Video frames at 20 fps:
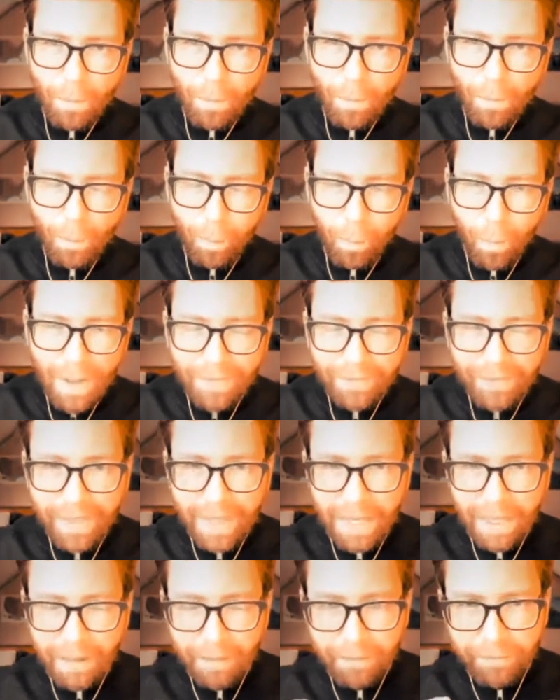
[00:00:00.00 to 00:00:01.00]
what
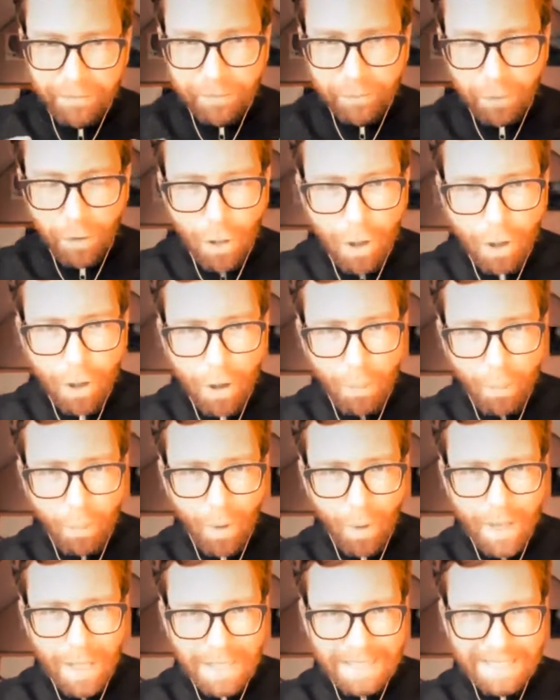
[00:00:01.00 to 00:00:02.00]
the flaw
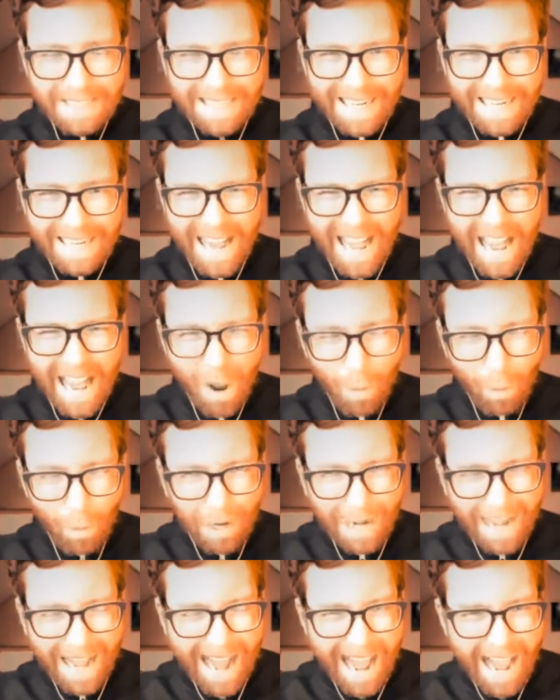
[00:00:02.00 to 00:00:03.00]
was and how
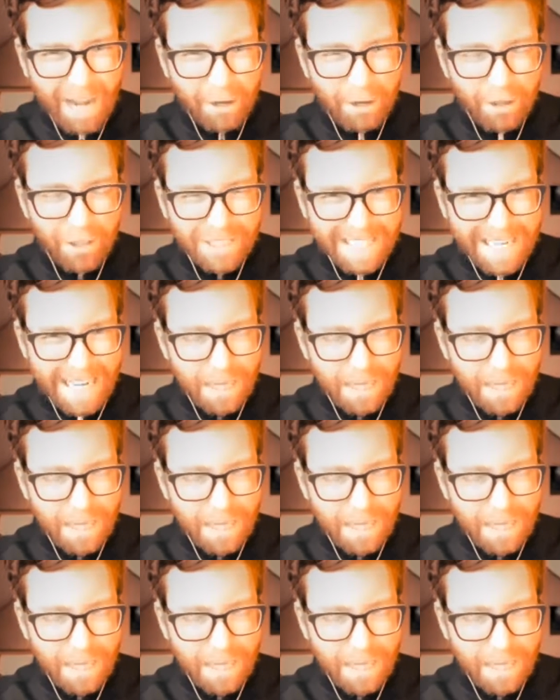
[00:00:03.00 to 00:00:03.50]
were hackers